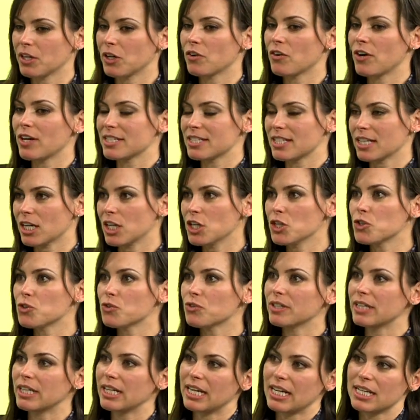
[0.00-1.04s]
across the
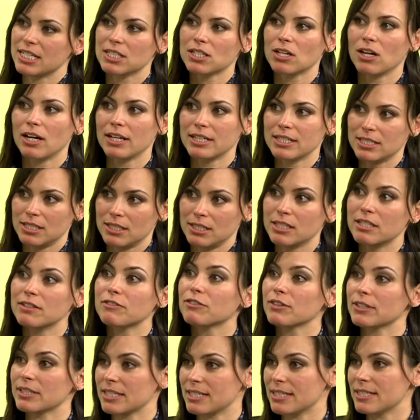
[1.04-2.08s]
country and has gone to
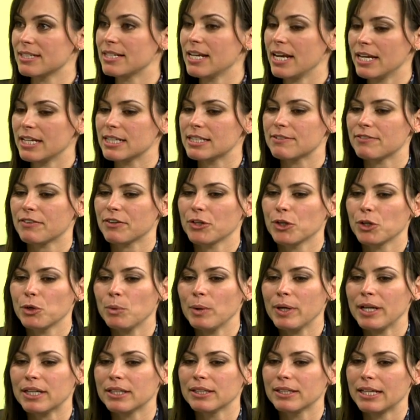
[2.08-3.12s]
different states very
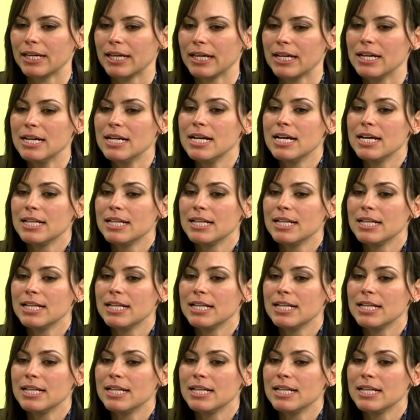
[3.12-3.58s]
quickly,